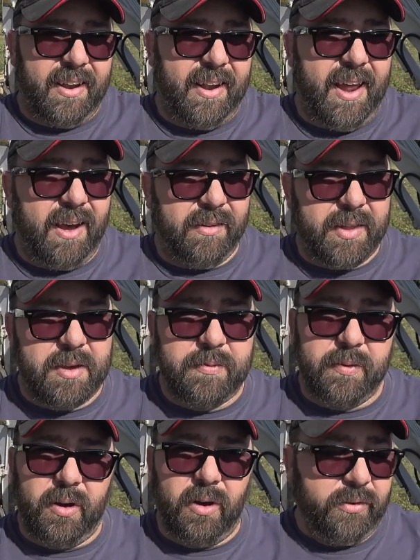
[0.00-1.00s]
Now,
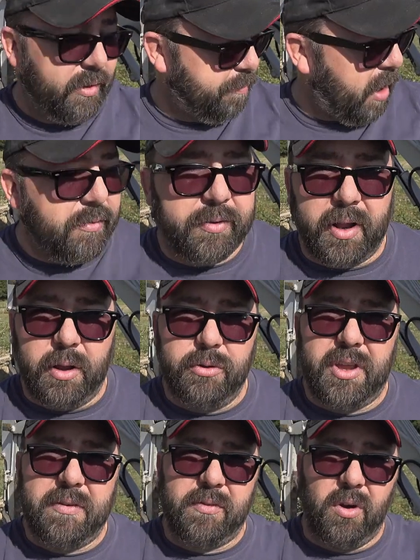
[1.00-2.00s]
on both of
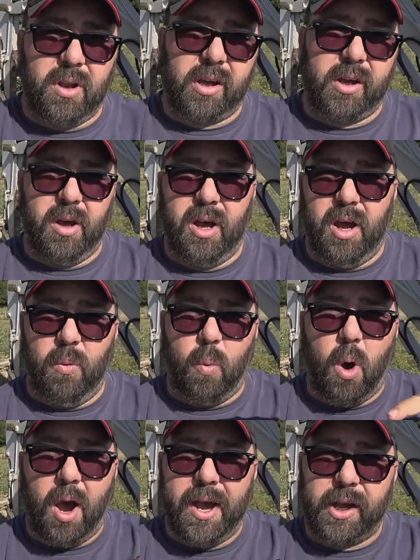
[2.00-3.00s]
those, they've got like a
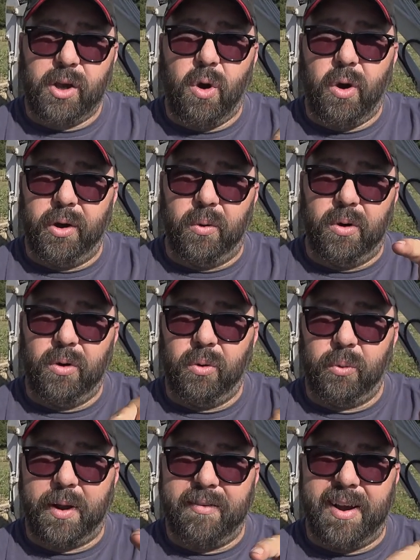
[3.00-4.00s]
wire coil
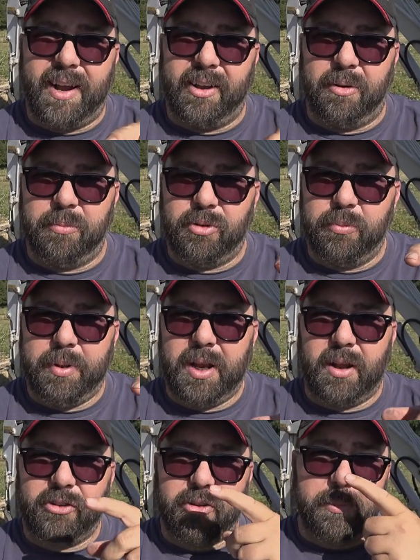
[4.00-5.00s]
all the way around them, a
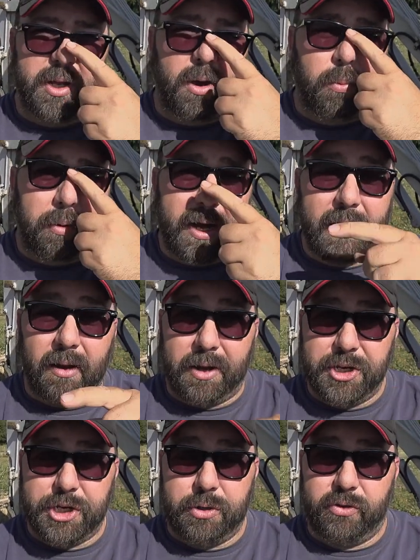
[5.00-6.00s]
bit like some of the old brake
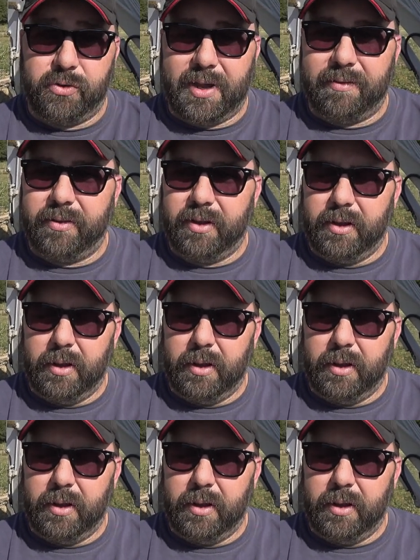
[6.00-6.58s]
lines used to have.